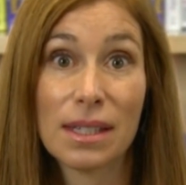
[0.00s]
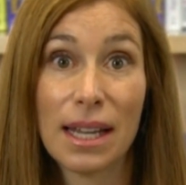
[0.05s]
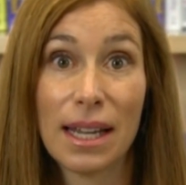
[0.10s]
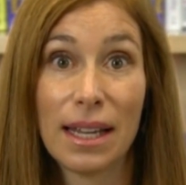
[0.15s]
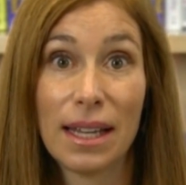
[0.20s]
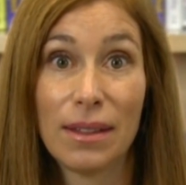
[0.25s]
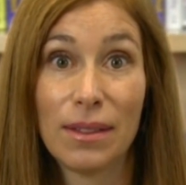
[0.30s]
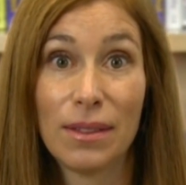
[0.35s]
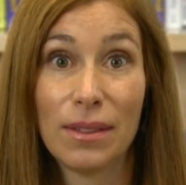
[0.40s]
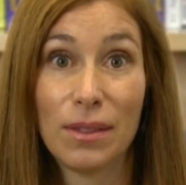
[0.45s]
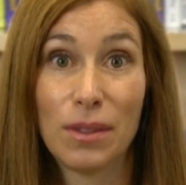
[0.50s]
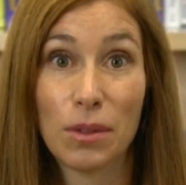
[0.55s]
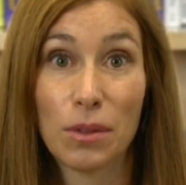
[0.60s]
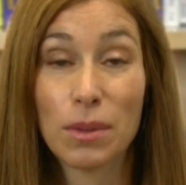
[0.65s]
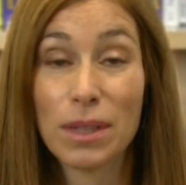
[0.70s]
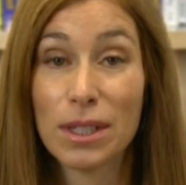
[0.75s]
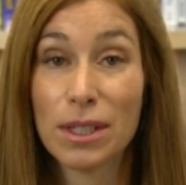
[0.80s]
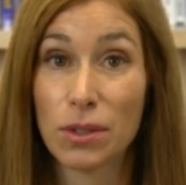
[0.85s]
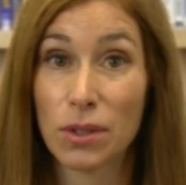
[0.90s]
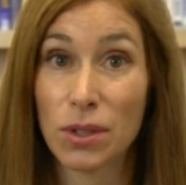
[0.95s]
and the
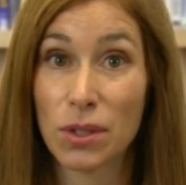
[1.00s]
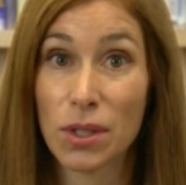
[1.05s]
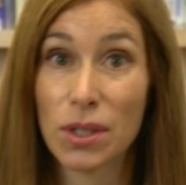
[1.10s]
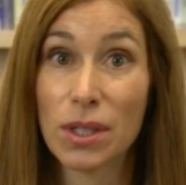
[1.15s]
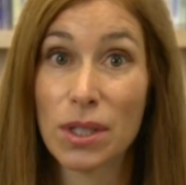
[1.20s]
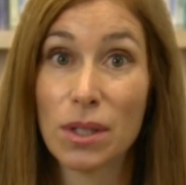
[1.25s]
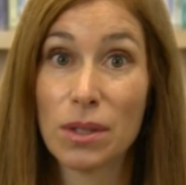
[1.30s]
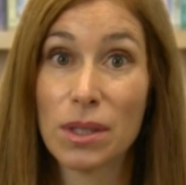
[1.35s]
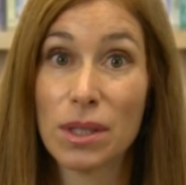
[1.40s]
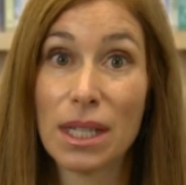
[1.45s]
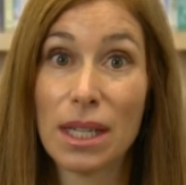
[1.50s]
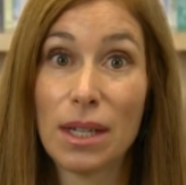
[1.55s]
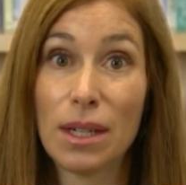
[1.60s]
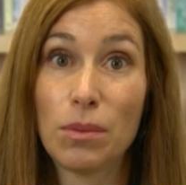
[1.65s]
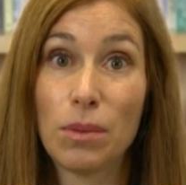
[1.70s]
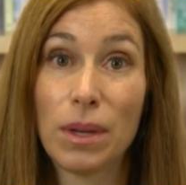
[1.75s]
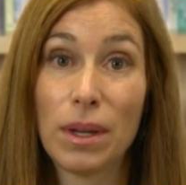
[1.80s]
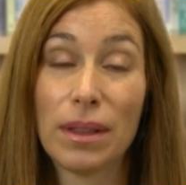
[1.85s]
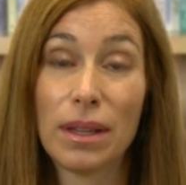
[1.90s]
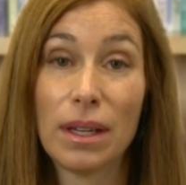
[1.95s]
research
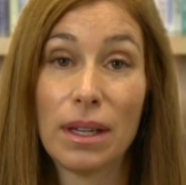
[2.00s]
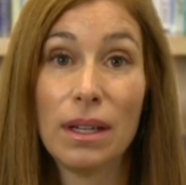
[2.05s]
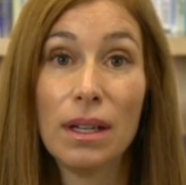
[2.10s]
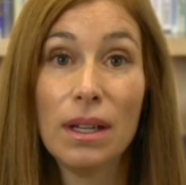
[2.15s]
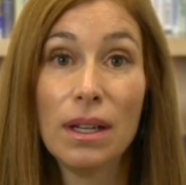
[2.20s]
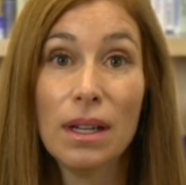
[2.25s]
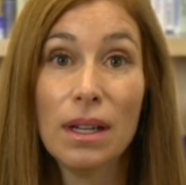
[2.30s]
associated with it.